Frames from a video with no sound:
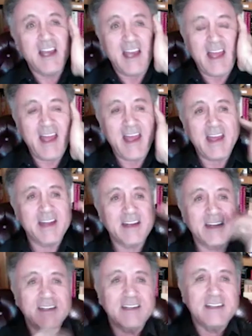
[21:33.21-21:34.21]

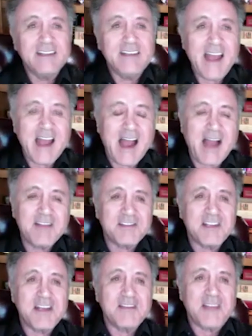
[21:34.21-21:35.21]
And yeah, I'd
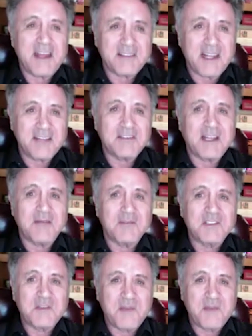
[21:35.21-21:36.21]
say that that that
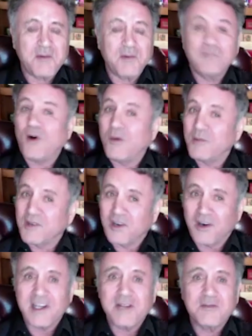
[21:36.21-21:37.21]
was a big one. Paul
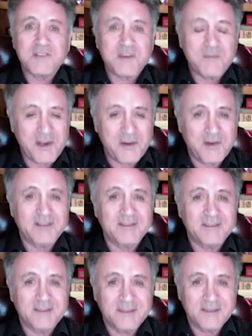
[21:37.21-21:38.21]
McCartney was a big one.
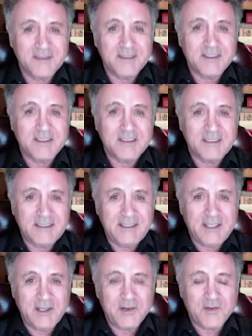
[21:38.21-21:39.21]
You
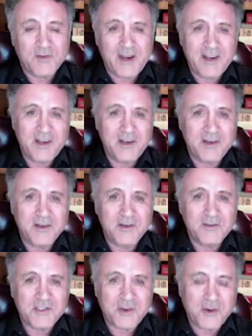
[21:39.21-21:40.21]
know, wow.
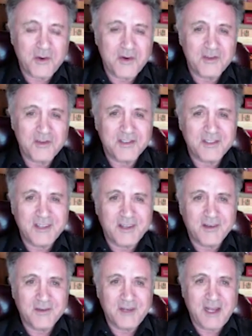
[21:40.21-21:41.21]
Ringo, George, you
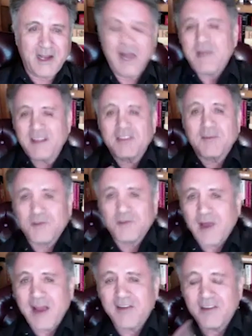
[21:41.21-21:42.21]
know. I met them through
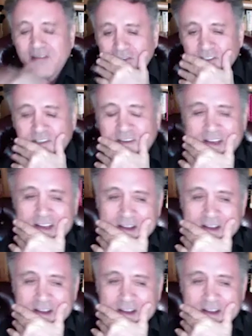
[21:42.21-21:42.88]
Harry Nilsson.